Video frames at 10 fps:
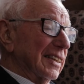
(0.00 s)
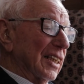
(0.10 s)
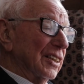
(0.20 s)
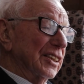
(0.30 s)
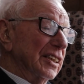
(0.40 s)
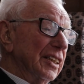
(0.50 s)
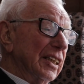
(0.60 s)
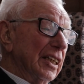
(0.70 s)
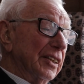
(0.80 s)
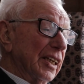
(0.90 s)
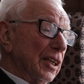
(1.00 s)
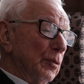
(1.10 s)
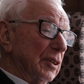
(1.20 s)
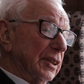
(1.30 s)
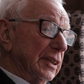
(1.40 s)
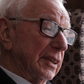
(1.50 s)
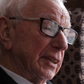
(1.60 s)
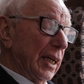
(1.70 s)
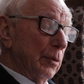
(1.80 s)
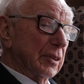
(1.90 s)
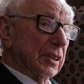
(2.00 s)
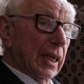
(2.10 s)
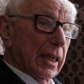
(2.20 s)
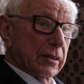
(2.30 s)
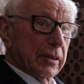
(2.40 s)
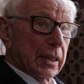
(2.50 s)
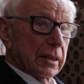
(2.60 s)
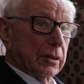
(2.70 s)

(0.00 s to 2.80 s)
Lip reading: Because the thing was that it was an electric